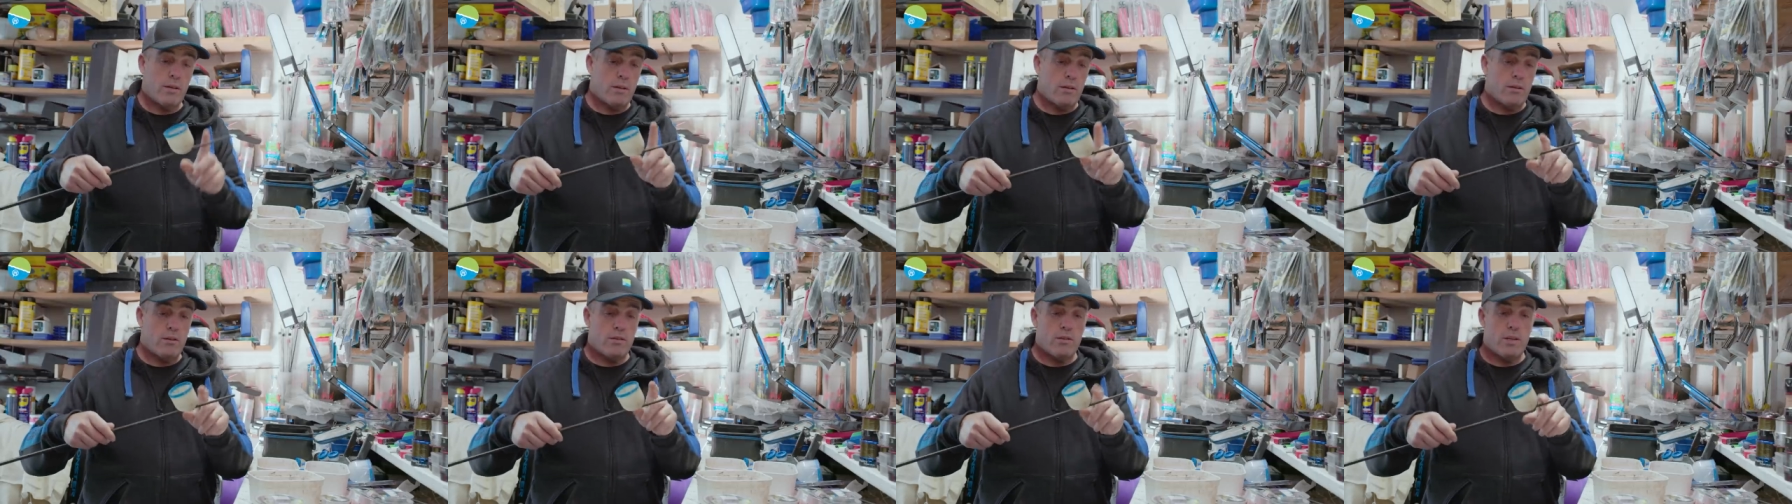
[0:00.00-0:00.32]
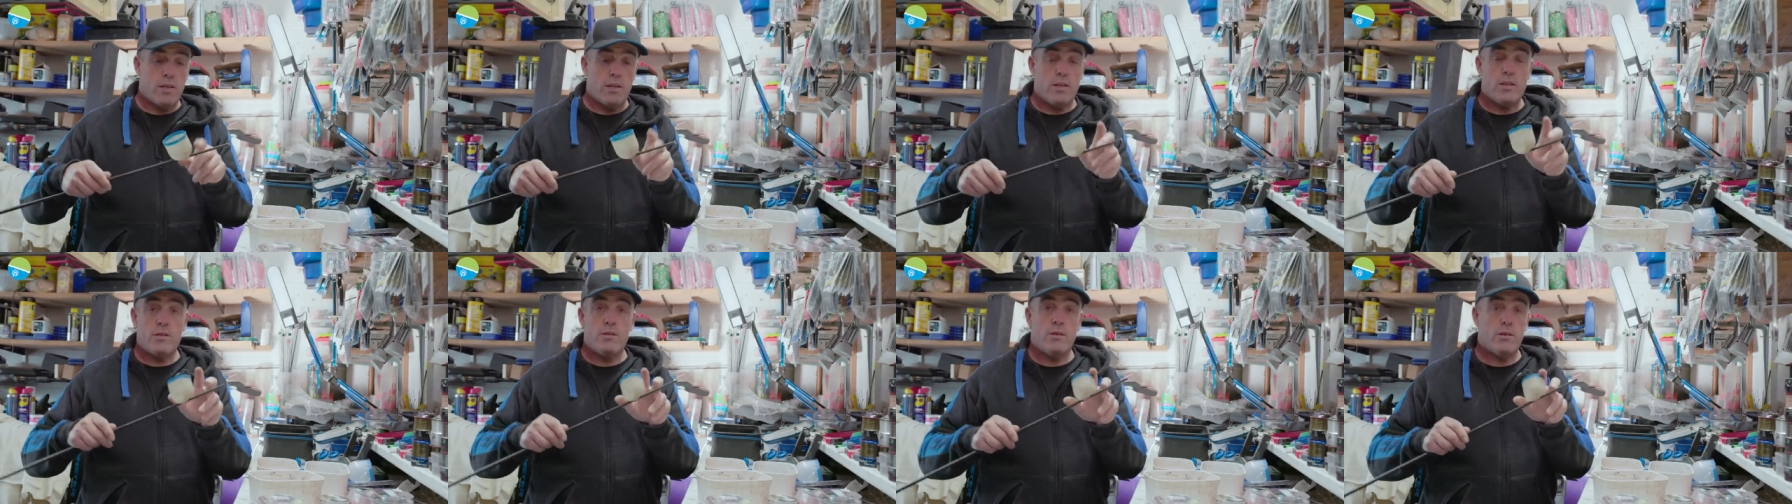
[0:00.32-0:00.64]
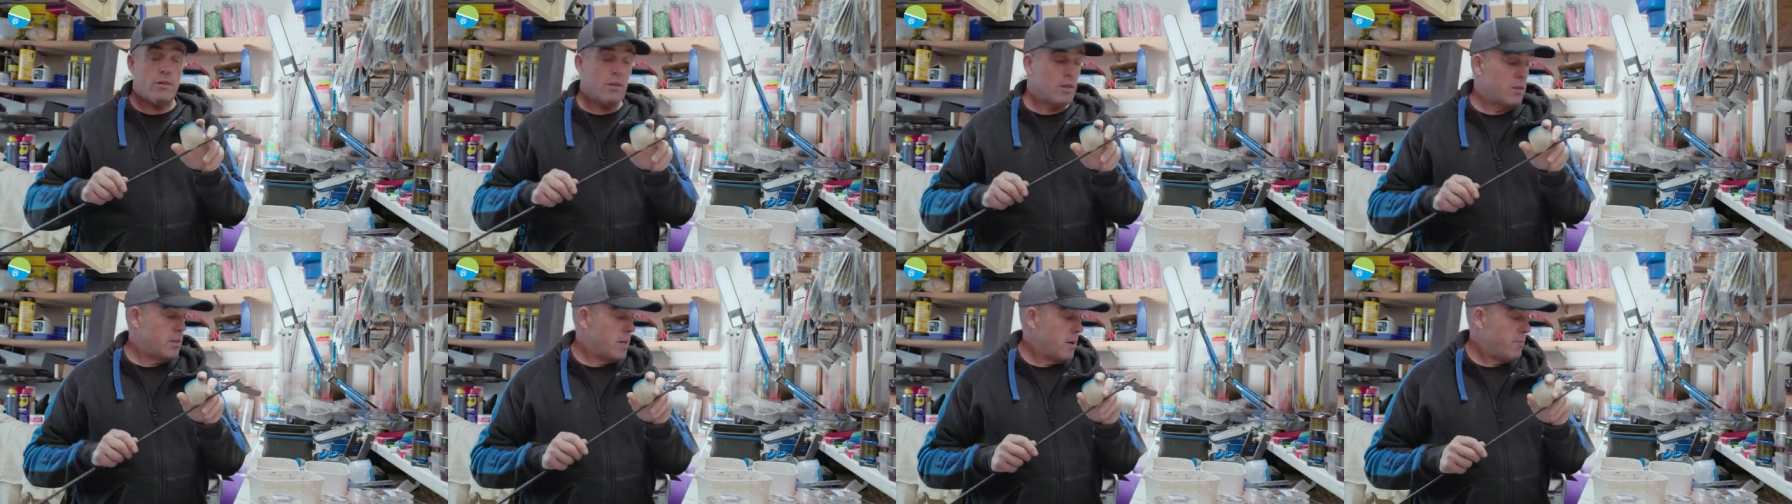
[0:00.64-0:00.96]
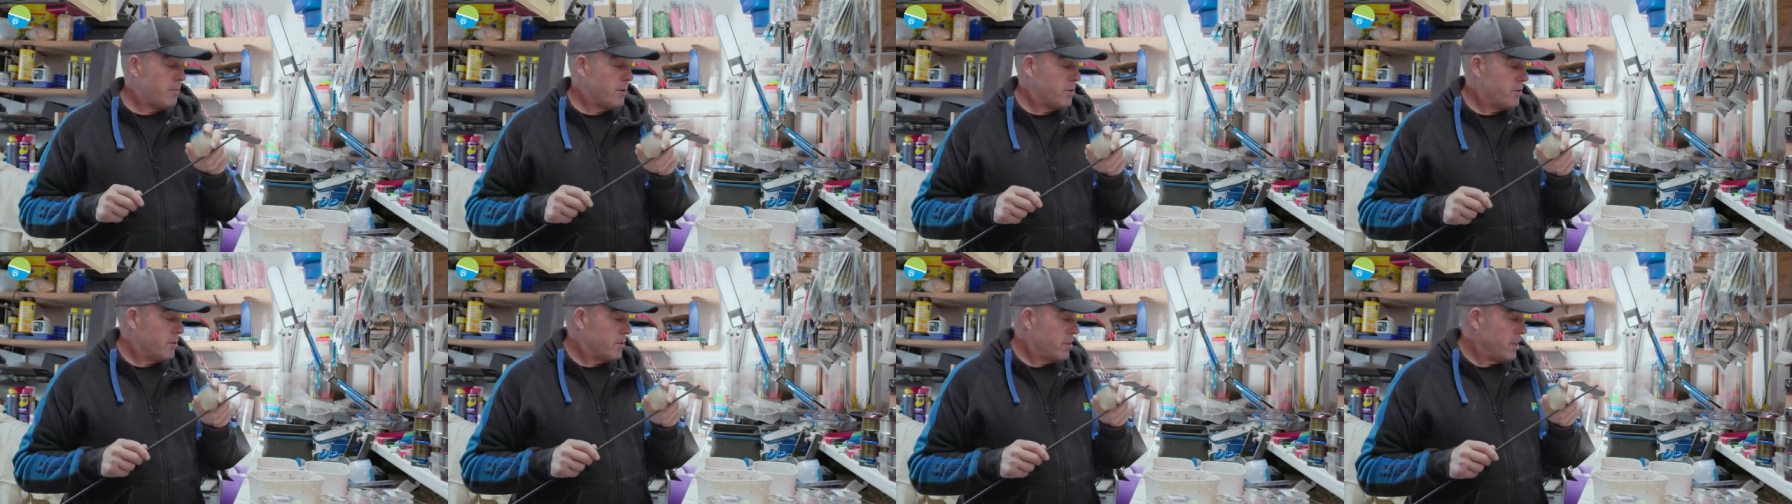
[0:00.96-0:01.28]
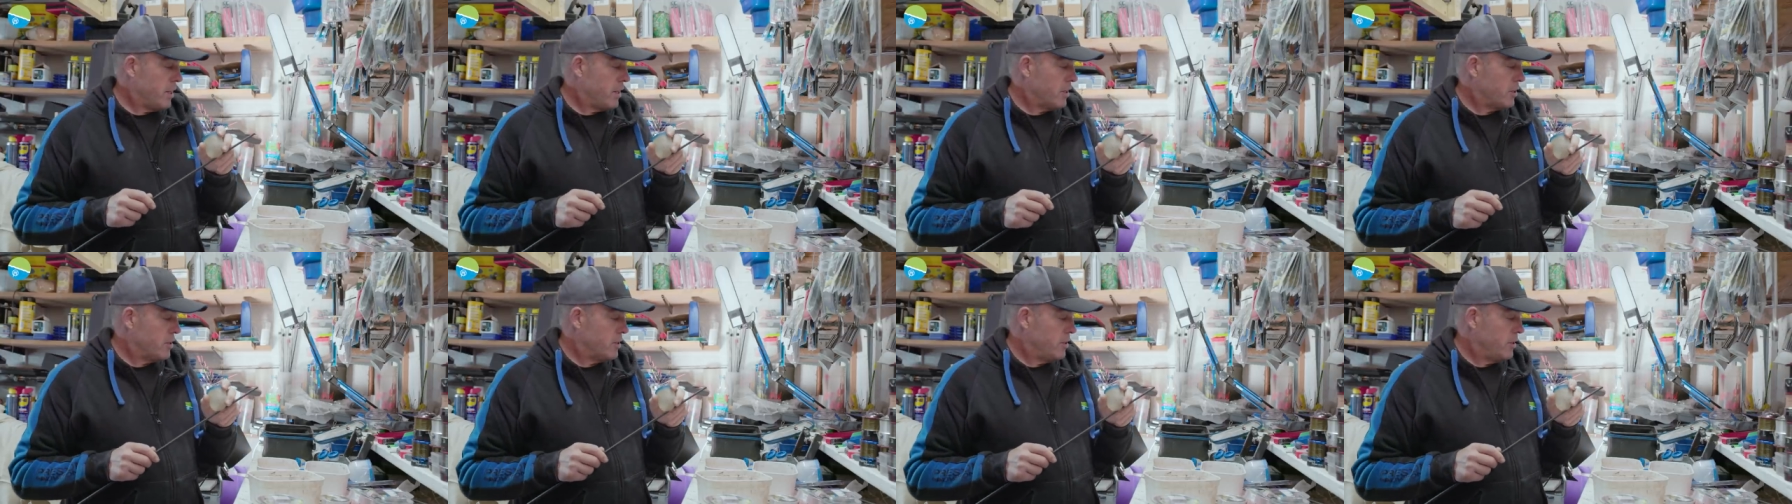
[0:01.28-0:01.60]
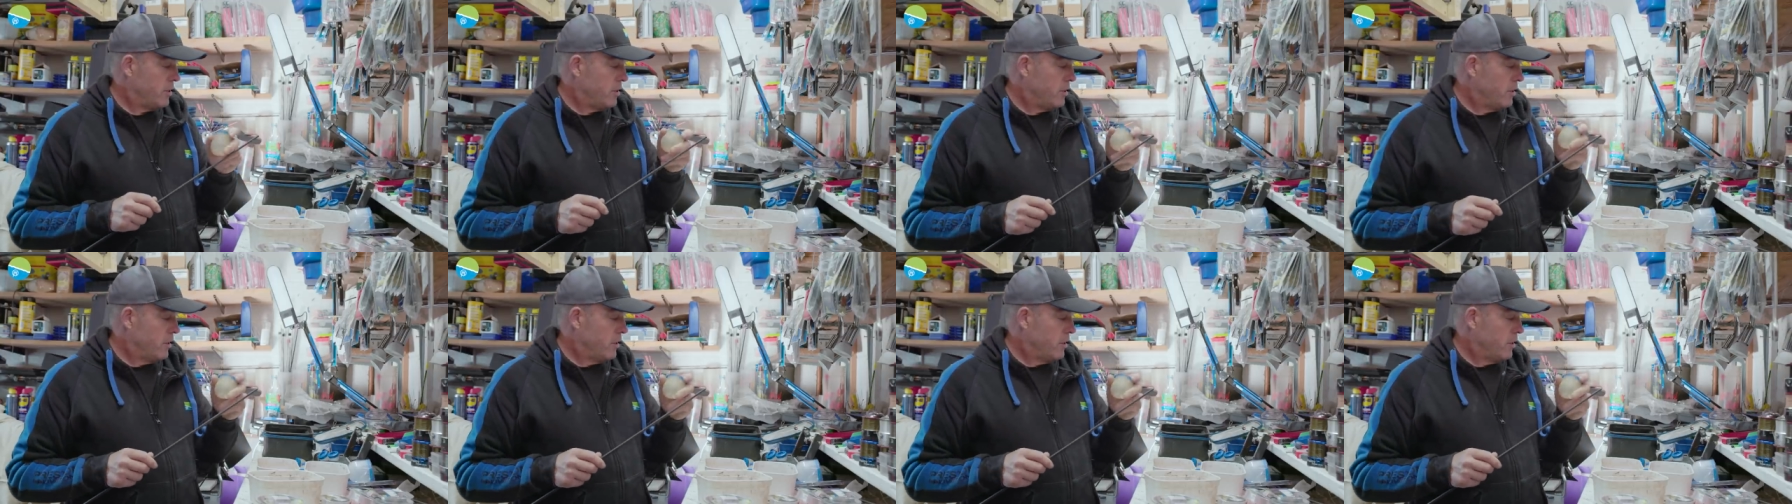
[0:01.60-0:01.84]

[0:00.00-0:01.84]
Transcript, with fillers: And like I said, it's not going to damage your section.